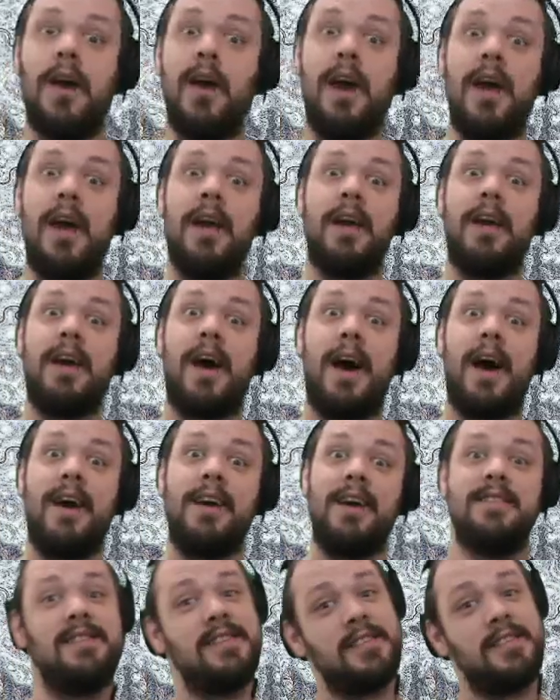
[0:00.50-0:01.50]
Hey
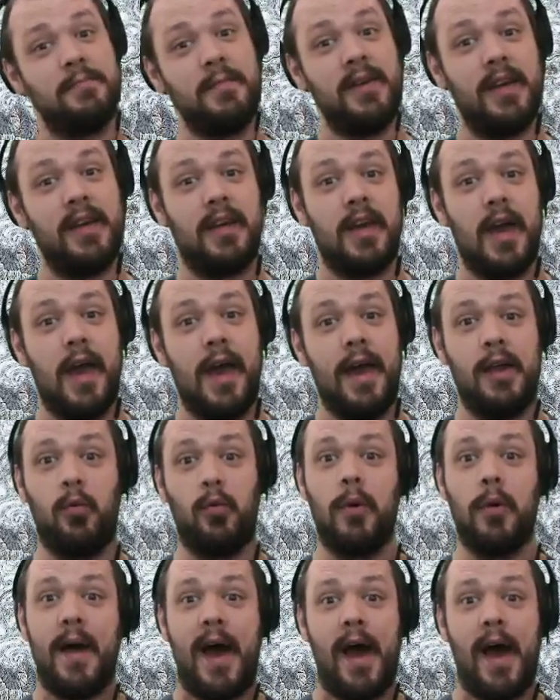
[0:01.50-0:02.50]
guys, it's me again.
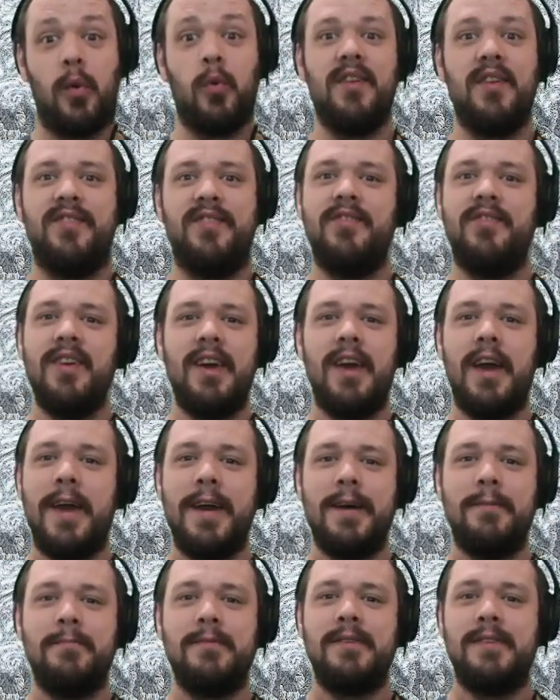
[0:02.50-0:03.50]
We're back with
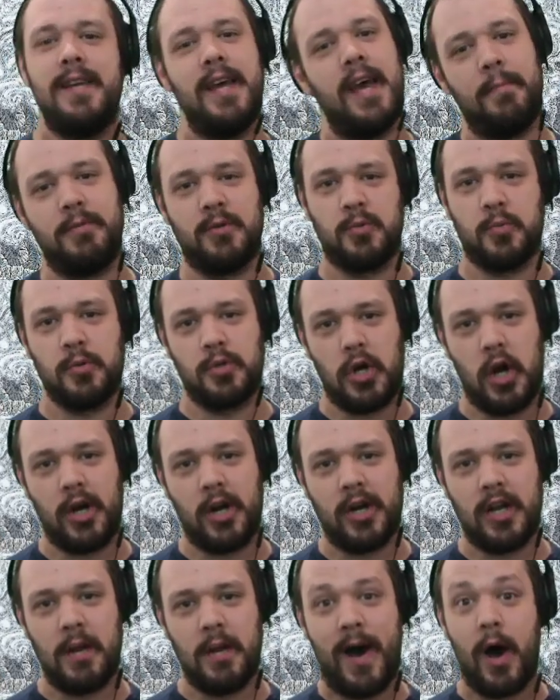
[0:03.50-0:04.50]
DM Tips. We're
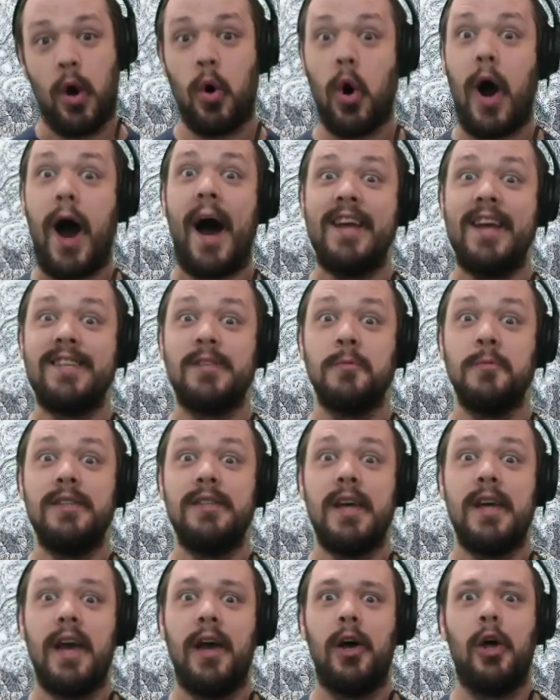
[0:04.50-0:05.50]
talking about Icewind
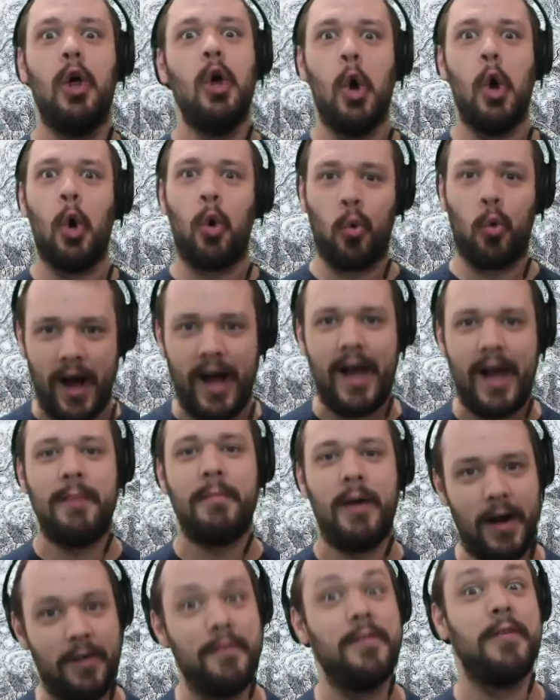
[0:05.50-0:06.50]
Dale, Rime
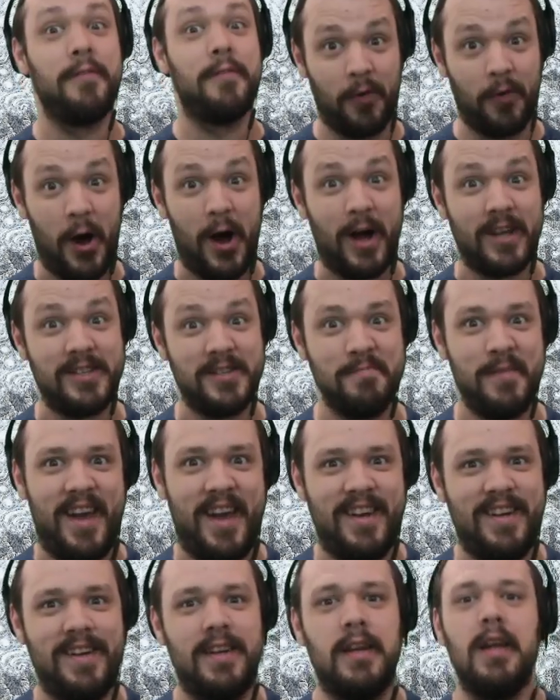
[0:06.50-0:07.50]
of the Frost
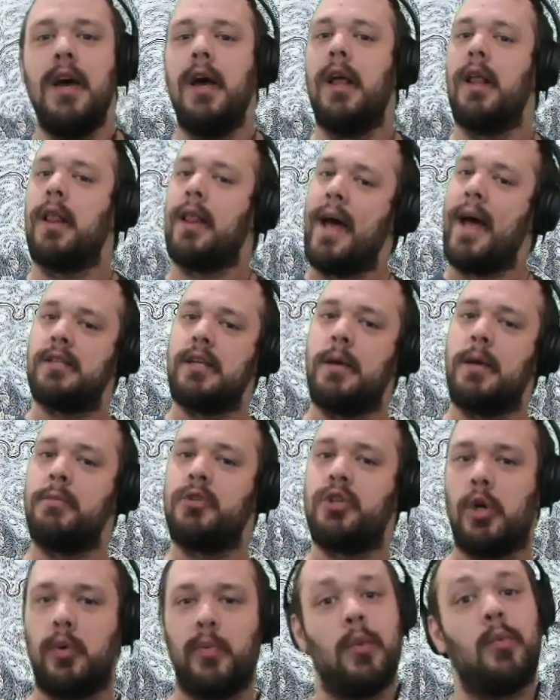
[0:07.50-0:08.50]
Maiden. Last
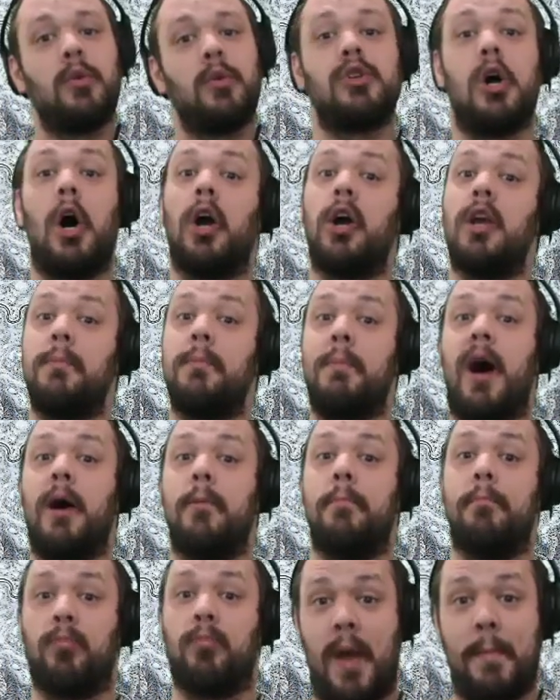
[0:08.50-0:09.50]
episode, we were talking
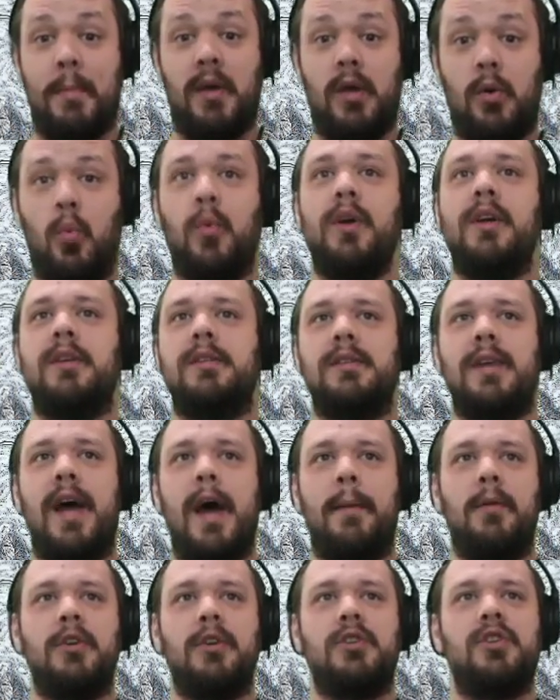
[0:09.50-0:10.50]
about Bremen. We
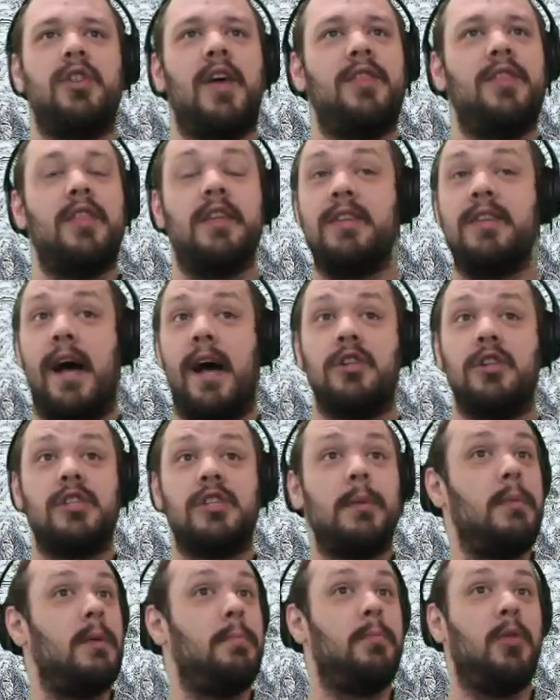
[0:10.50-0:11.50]
established that the towns
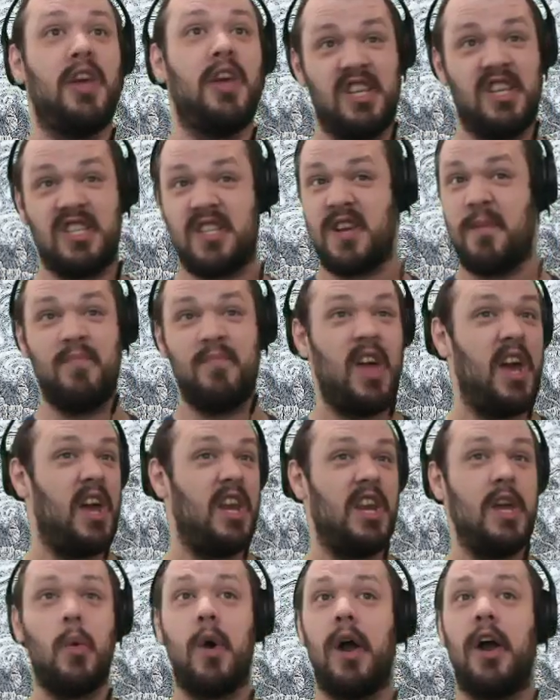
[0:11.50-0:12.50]
can be placed
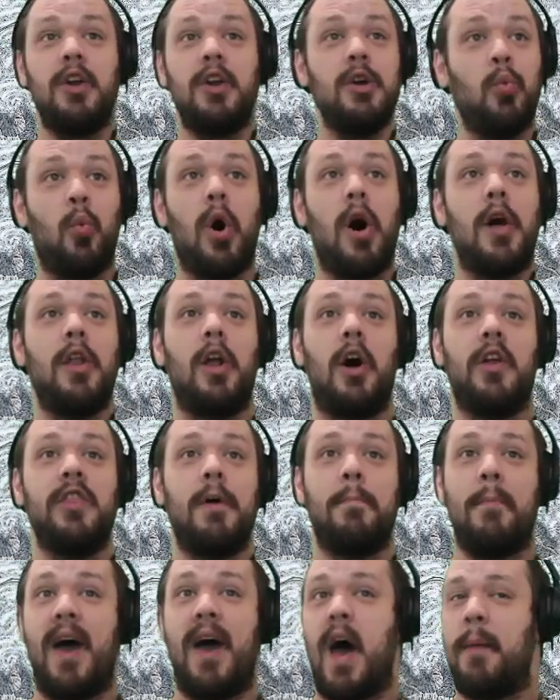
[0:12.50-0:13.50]
anywhere you want on the
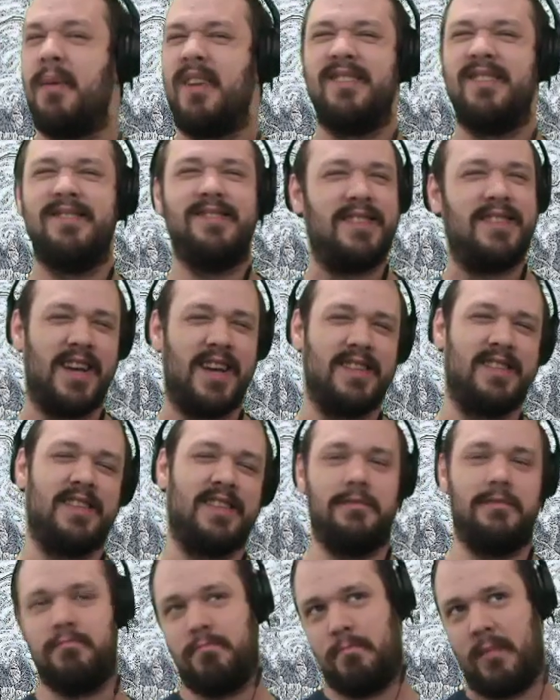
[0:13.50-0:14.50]
map. It
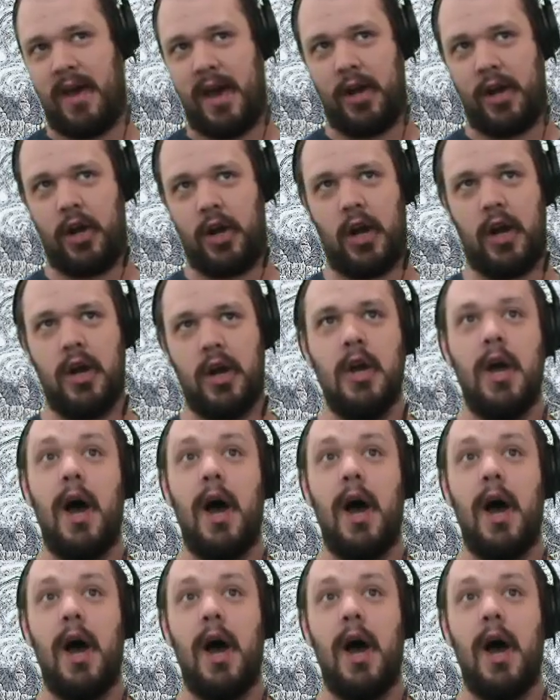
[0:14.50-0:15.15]
doesn't matter.